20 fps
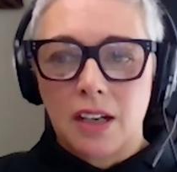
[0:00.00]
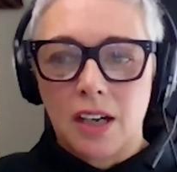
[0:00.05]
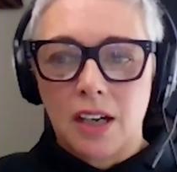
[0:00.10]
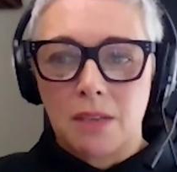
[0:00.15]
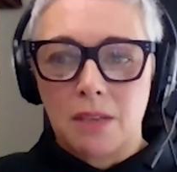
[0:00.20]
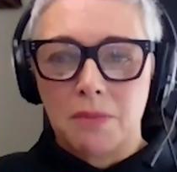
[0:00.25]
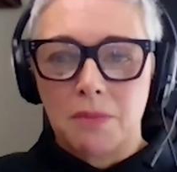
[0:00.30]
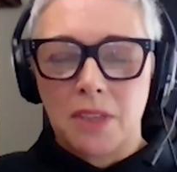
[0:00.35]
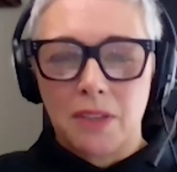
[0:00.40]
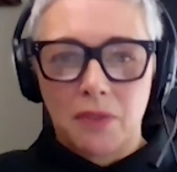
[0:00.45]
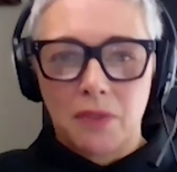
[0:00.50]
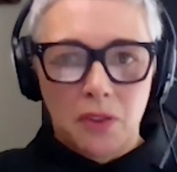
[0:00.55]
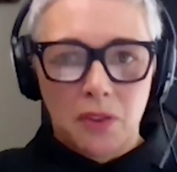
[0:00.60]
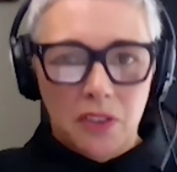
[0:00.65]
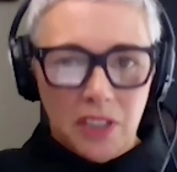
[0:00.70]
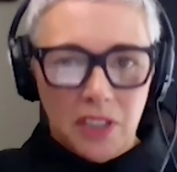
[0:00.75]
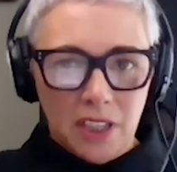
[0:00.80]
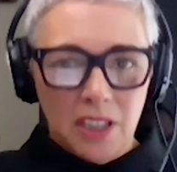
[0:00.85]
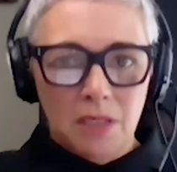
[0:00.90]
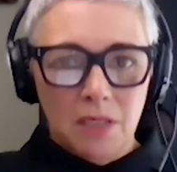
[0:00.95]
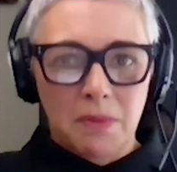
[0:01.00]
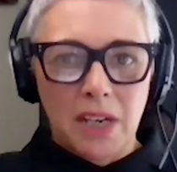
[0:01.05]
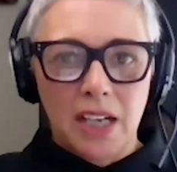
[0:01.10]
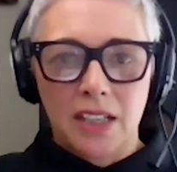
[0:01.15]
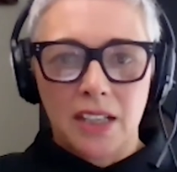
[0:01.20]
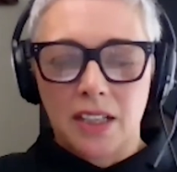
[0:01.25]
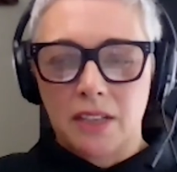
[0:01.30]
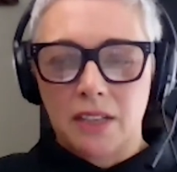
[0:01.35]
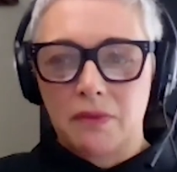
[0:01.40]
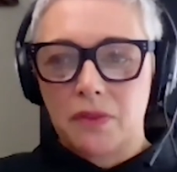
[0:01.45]
if you think
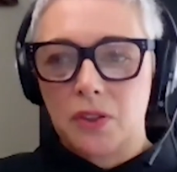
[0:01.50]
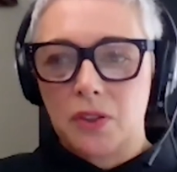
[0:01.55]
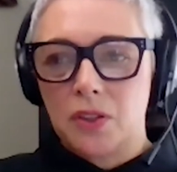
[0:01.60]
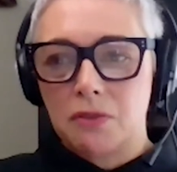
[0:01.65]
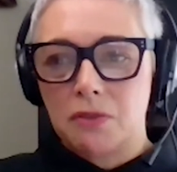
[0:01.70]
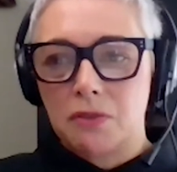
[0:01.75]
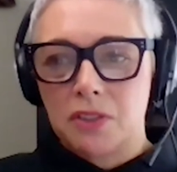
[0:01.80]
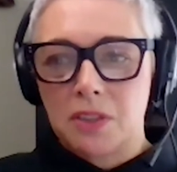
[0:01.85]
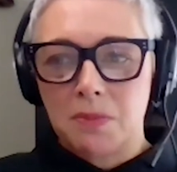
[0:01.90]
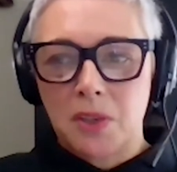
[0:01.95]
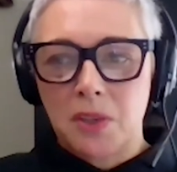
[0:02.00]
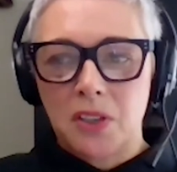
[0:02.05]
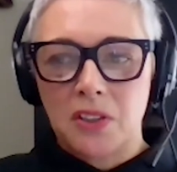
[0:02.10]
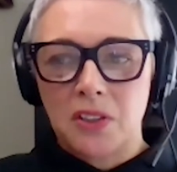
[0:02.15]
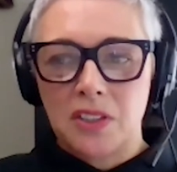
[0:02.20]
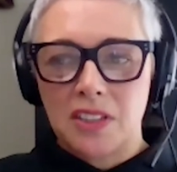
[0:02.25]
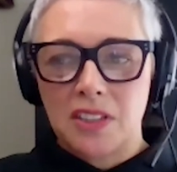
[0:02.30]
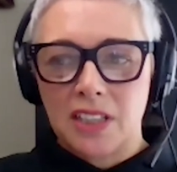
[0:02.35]
about our first responders